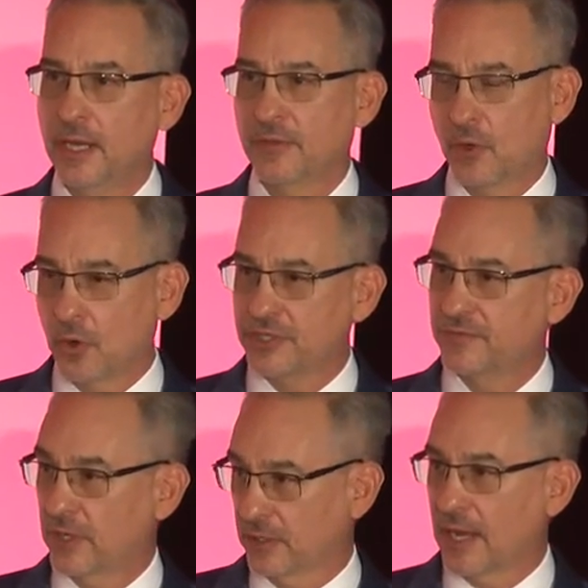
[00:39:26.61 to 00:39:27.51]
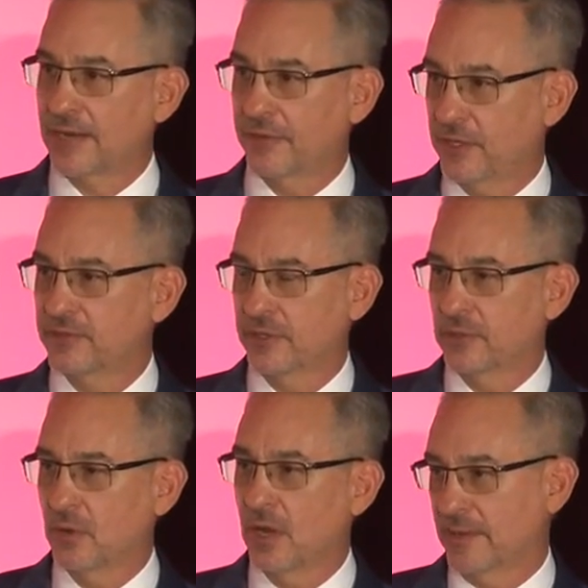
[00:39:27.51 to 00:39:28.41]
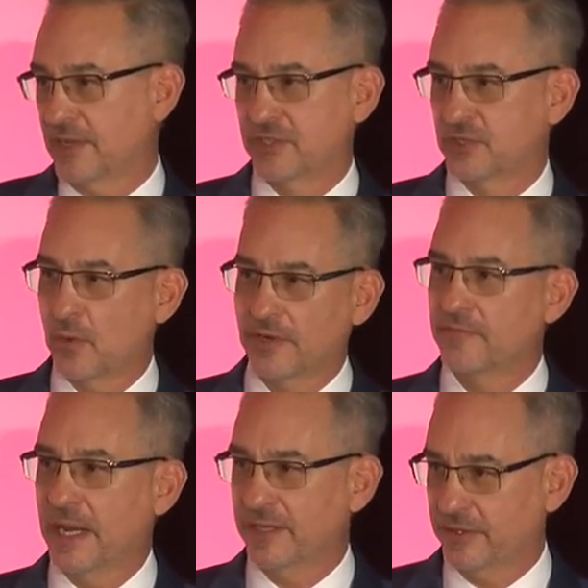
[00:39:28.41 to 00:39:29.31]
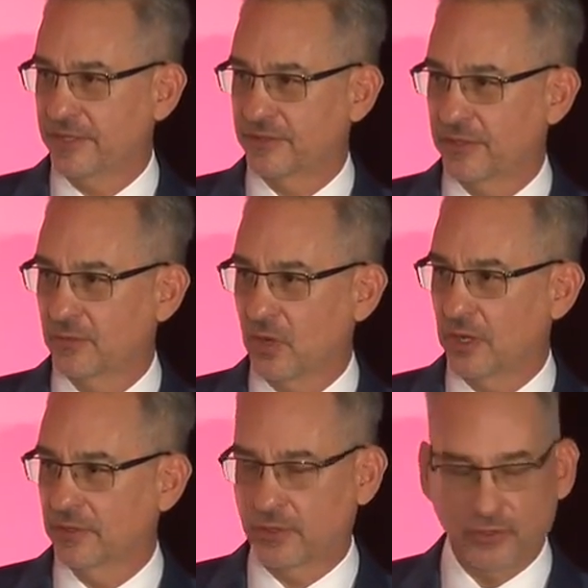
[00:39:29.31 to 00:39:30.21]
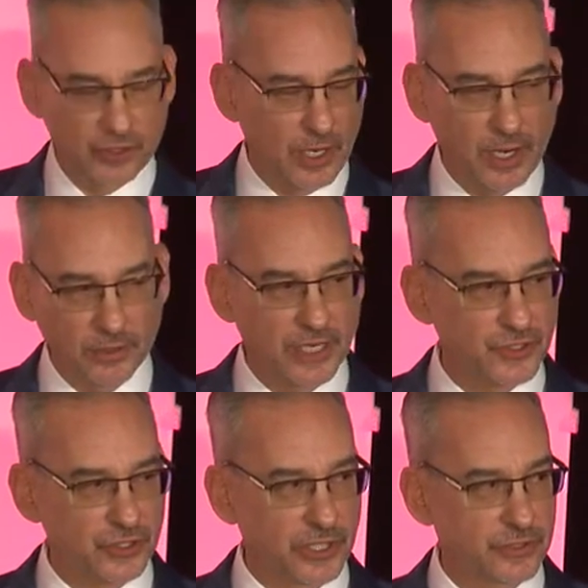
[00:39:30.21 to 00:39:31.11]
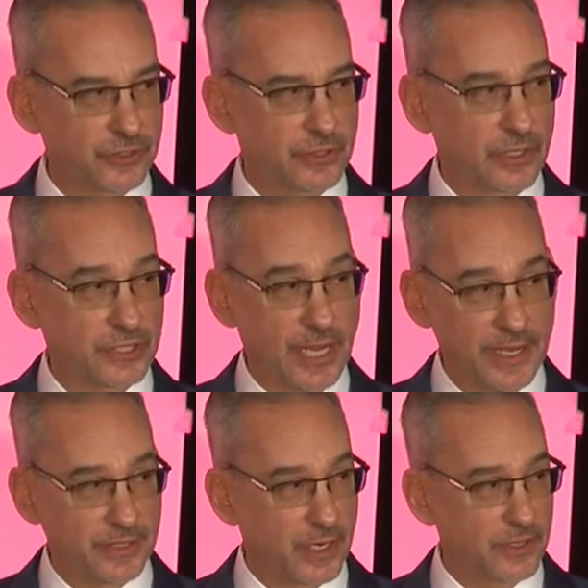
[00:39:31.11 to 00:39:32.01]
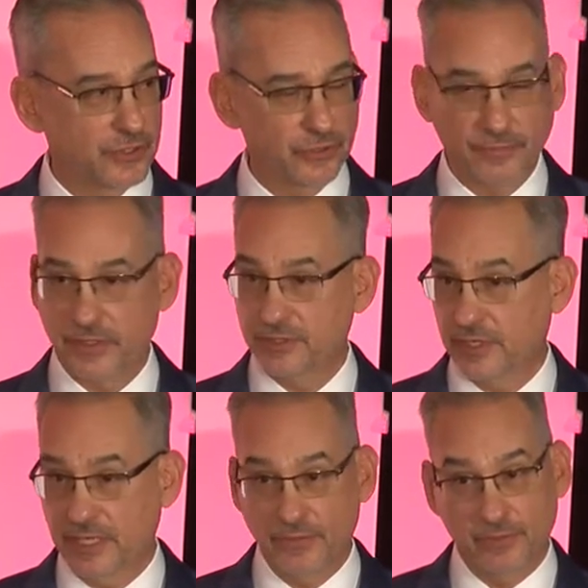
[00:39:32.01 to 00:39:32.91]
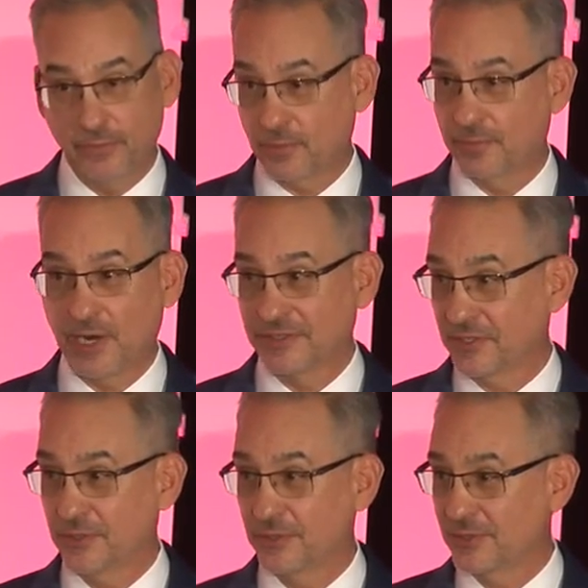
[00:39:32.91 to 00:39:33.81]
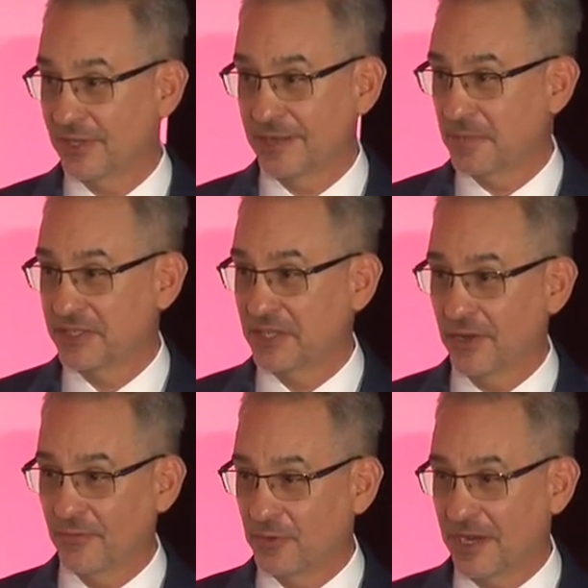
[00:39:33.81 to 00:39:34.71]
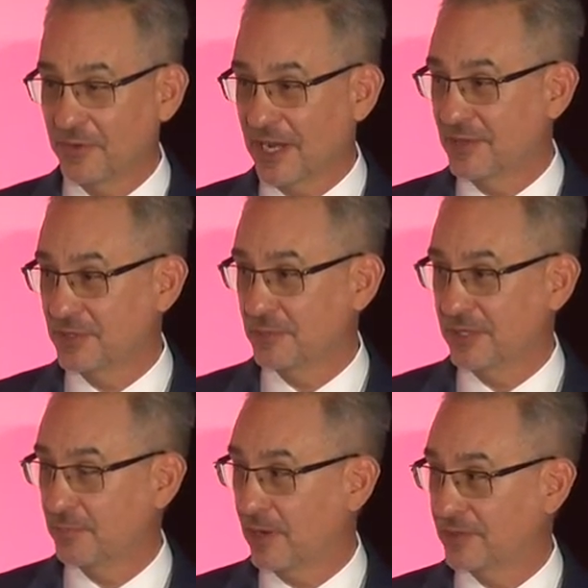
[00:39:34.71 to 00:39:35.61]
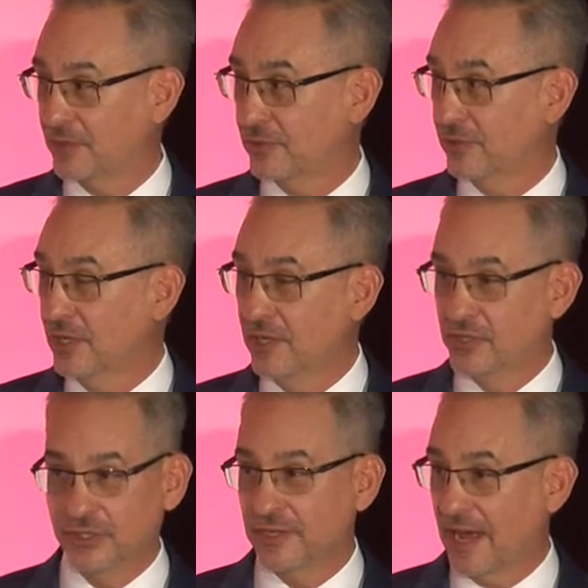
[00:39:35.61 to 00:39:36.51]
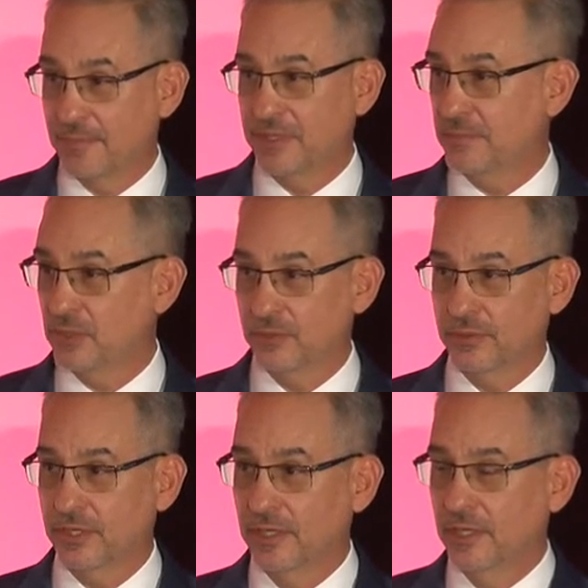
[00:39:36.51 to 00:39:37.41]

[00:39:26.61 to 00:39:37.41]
The courts have done a lot of things that are wrong. That's just one of many things that are wrong. Our legislatures and our servants, and even prosecutors like myself, when I used to be a prosecutor, should not be immune